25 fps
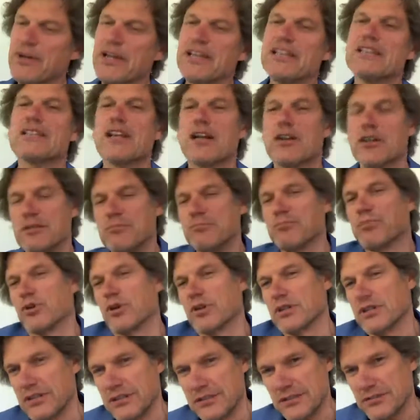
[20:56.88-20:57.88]
brains are
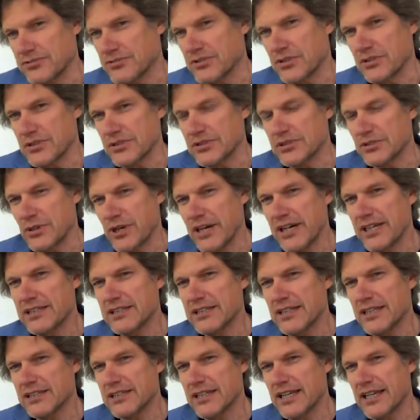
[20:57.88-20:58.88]
important, of course,
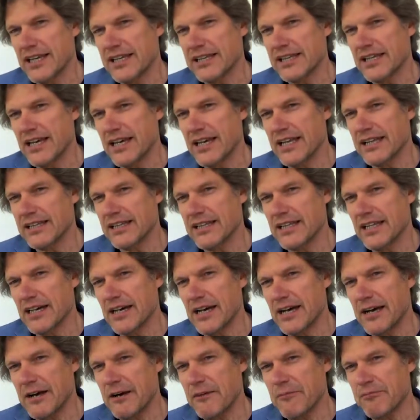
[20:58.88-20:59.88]
right? And
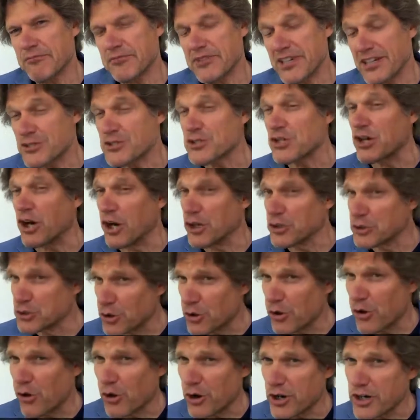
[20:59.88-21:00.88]
there's
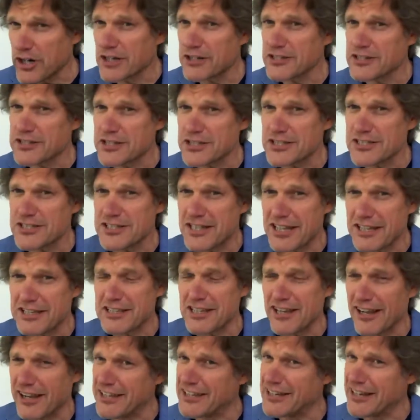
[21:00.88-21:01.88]
other organs
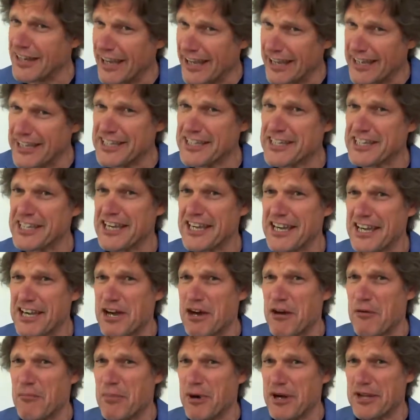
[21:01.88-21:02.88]
that I like,
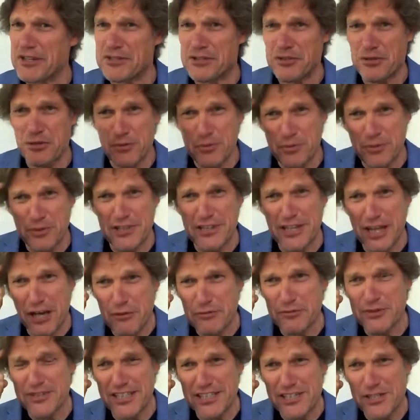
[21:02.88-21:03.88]
but
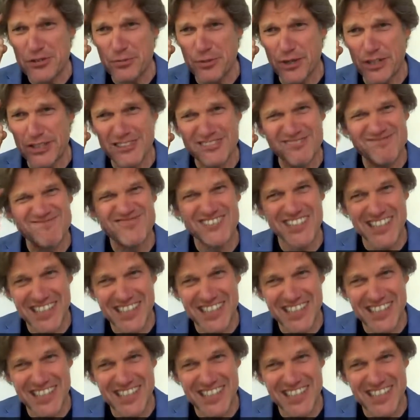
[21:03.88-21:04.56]
without this one,